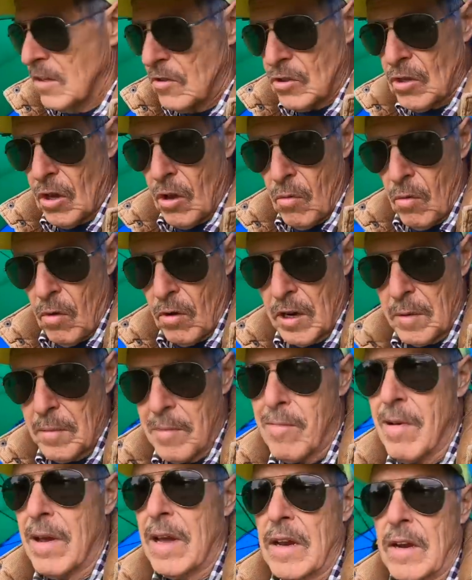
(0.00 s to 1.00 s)
So I'm going to be
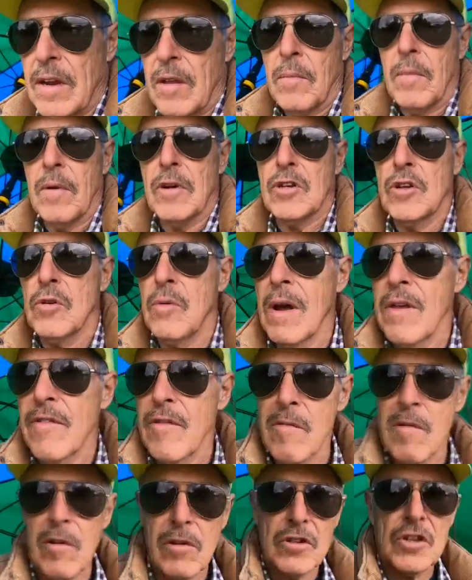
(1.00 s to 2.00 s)
rigging my two
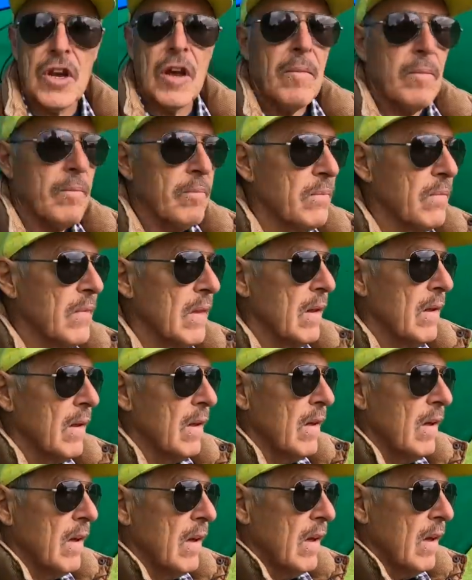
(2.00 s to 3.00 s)
Avon rods up.
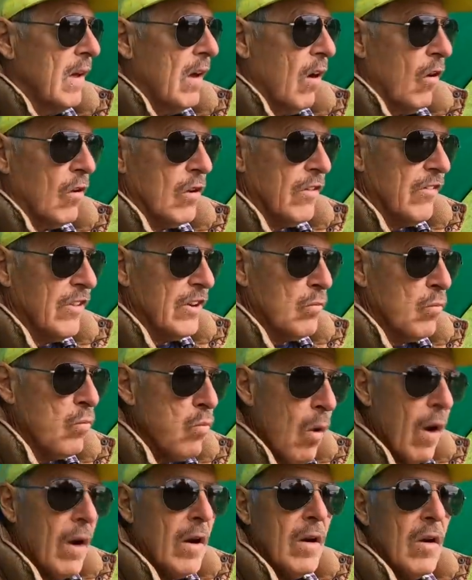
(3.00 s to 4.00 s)
I'm going to fish
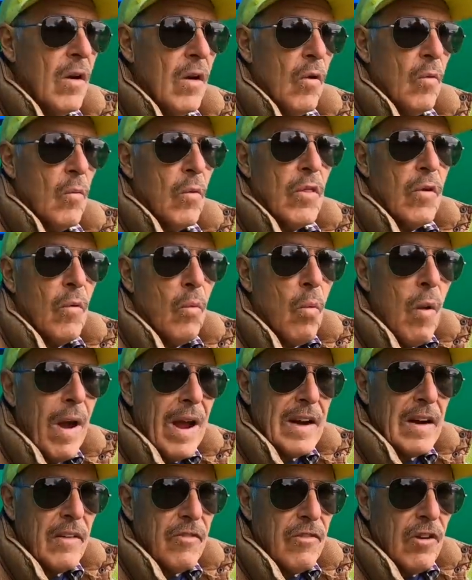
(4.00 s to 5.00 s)
one with a
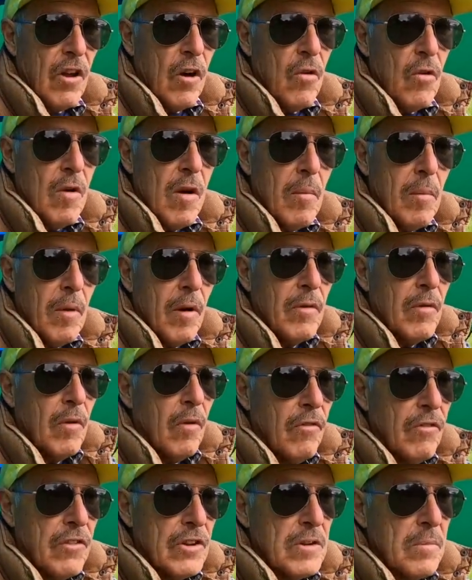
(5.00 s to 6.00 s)
waggler float, but I'm
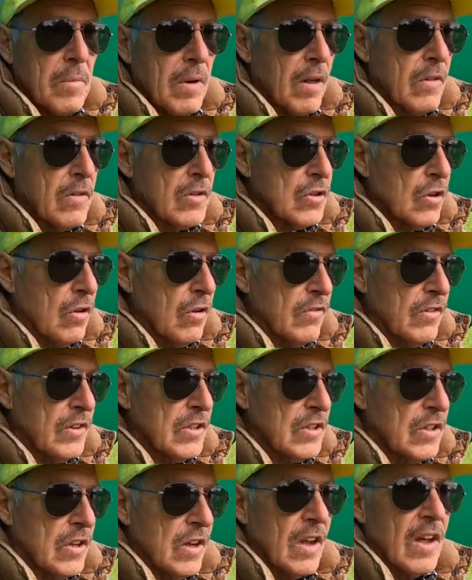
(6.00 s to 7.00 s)
not fishing below the
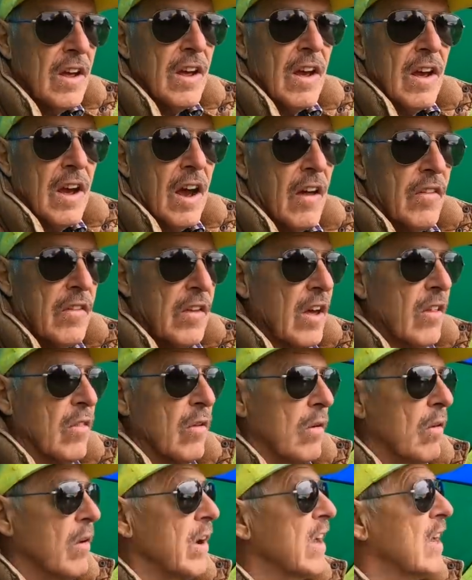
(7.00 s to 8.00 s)
surface. And the other,
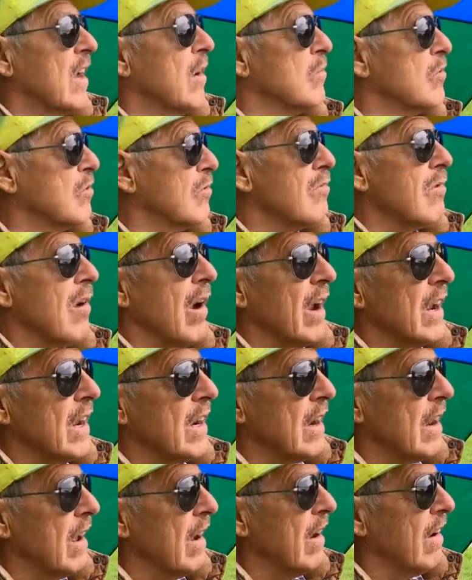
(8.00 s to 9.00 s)
oh, here comes the rain.
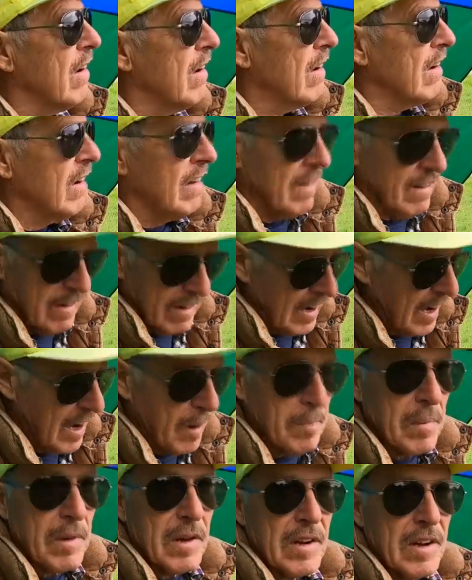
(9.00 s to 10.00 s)
Oh,
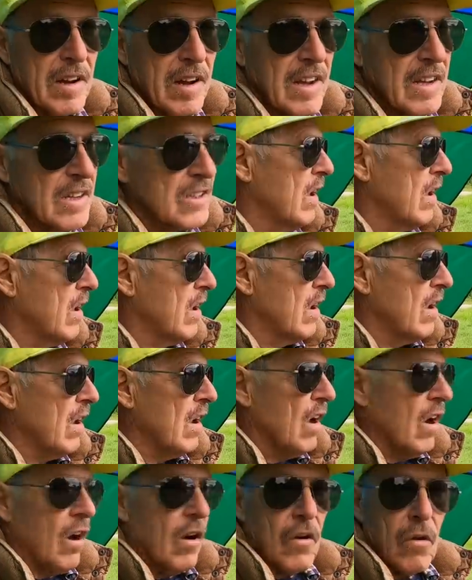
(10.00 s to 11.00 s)
happy days.
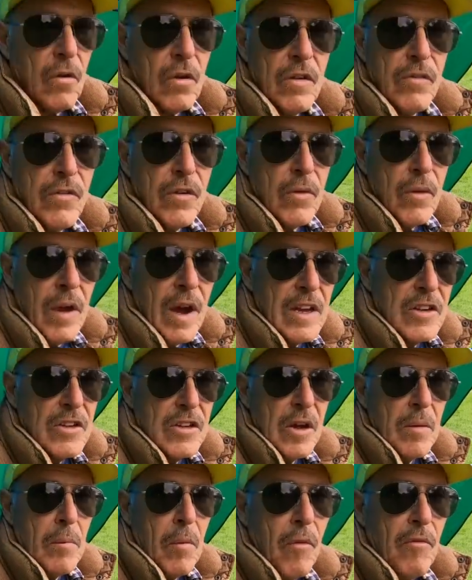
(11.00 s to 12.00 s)
And I'll give you a
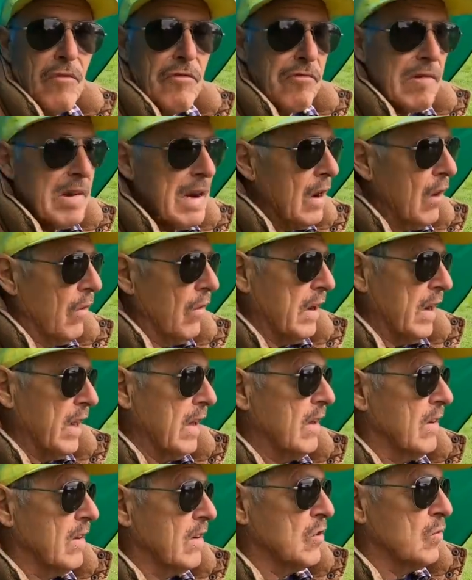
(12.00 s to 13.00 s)
tip on free
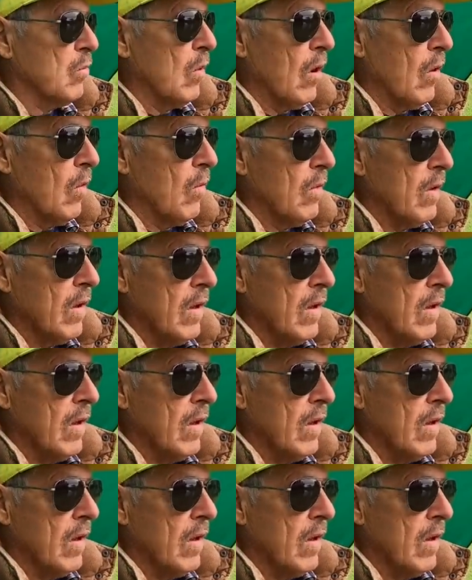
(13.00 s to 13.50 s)
lining as well.